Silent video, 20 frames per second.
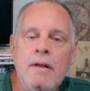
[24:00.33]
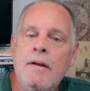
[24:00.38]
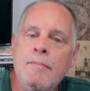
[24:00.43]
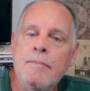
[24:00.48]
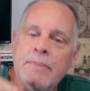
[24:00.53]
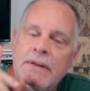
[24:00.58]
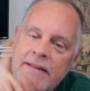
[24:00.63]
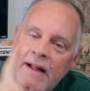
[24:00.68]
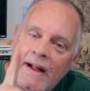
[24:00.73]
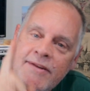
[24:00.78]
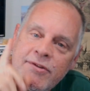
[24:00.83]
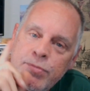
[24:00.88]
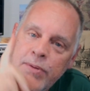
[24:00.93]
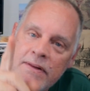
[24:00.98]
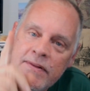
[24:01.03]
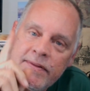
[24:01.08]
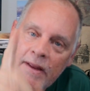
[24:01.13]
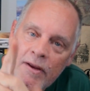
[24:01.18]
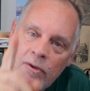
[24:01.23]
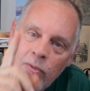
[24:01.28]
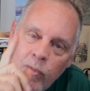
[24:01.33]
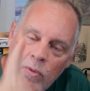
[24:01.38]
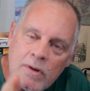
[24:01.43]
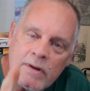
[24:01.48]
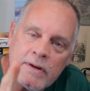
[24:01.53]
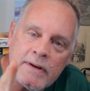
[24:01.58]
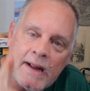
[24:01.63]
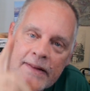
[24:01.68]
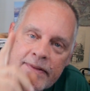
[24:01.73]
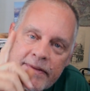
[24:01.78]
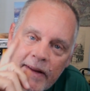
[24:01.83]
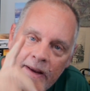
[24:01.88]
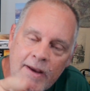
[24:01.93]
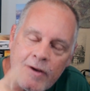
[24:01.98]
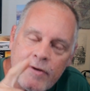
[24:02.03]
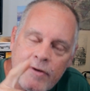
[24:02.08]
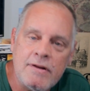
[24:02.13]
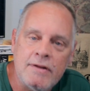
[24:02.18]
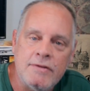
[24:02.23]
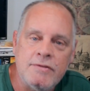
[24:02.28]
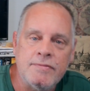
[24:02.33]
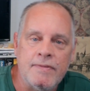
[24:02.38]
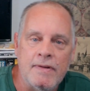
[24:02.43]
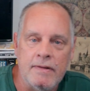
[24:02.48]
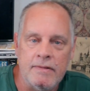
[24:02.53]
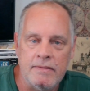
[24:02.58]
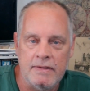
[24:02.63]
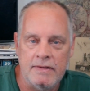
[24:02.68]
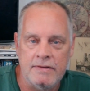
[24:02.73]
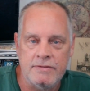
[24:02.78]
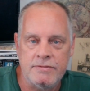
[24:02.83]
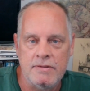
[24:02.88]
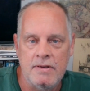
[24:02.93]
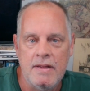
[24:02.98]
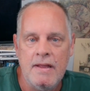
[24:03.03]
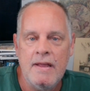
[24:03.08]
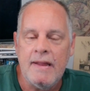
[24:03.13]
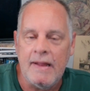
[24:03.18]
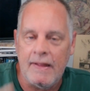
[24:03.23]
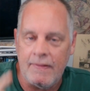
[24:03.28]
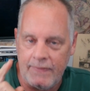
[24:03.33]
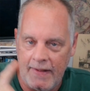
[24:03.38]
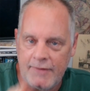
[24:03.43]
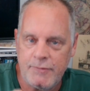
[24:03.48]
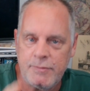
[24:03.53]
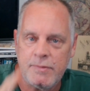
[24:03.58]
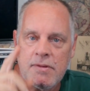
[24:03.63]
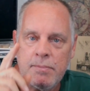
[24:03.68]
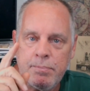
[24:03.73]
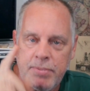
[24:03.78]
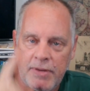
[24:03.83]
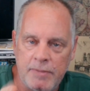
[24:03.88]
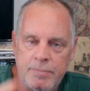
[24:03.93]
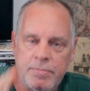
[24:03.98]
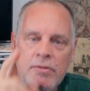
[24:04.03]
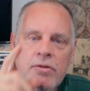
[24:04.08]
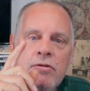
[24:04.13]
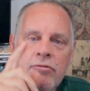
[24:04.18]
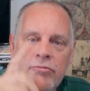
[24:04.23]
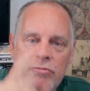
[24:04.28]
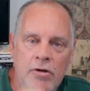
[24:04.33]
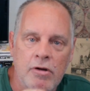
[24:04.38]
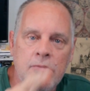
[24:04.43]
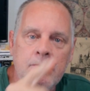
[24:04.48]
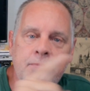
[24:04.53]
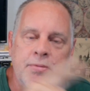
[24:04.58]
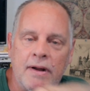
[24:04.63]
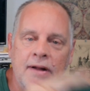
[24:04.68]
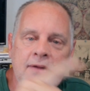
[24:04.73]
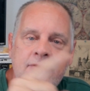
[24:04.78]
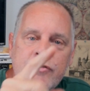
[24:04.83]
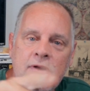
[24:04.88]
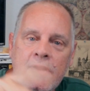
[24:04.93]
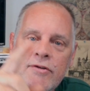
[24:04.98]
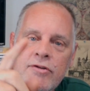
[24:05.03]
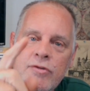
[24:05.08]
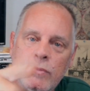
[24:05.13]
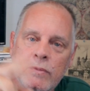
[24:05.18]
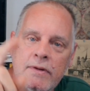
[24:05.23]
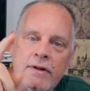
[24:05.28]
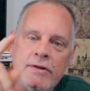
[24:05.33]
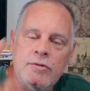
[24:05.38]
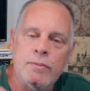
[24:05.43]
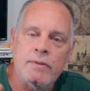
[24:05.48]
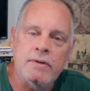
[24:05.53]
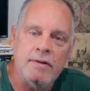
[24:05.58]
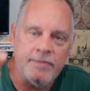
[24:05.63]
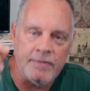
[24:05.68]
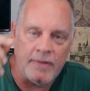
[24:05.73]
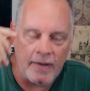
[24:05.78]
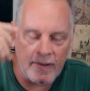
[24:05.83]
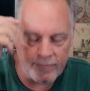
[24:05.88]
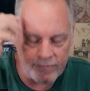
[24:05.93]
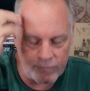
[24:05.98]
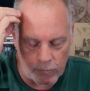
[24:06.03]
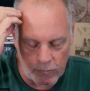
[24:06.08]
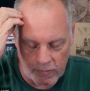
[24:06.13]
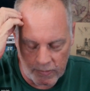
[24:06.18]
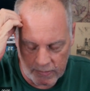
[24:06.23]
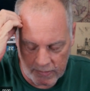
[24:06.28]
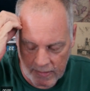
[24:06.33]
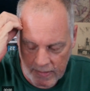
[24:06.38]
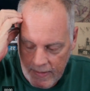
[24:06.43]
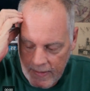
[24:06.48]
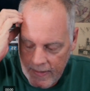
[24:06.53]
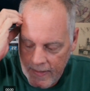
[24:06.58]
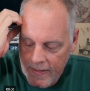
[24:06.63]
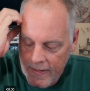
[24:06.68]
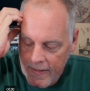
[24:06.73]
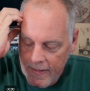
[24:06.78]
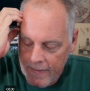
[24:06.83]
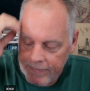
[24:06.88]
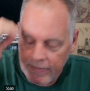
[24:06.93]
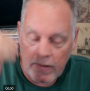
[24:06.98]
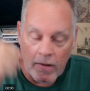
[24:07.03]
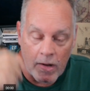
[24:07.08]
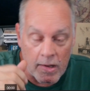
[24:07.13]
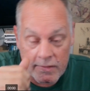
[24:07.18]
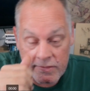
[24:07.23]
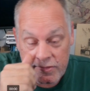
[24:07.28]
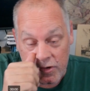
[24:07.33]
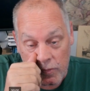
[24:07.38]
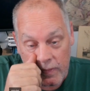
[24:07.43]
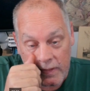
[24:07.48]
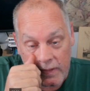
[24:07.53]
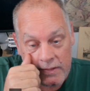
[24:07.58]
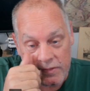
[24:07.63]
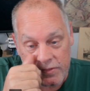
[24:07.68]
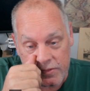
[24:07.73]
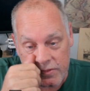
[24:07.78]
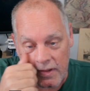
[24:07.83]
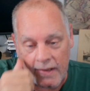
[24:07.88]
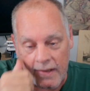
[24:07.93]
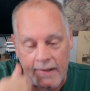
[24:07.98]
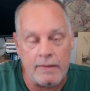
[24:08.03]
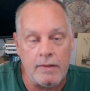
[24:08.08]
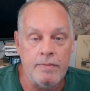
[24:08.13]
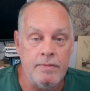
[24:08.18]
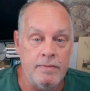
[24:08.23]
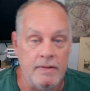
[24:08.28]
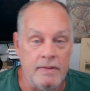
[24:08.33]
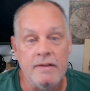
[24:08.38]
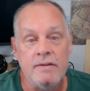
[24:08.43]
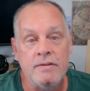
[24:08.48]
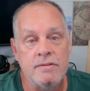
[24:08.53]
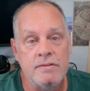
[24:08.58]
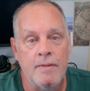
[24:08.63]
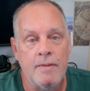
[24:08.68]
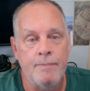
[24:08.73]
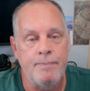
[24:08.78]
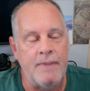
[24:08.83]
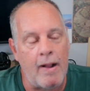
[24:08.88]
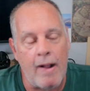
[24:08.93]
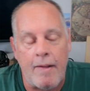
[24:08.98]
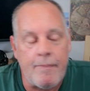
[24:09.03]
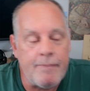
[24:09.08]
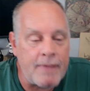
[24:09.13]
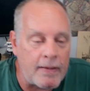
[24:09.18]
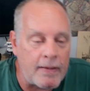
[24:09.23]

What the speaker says: But that's what they want at the Heritage Foundation. And that's what the people who wrote Project 2025 want. They also understand this. Now,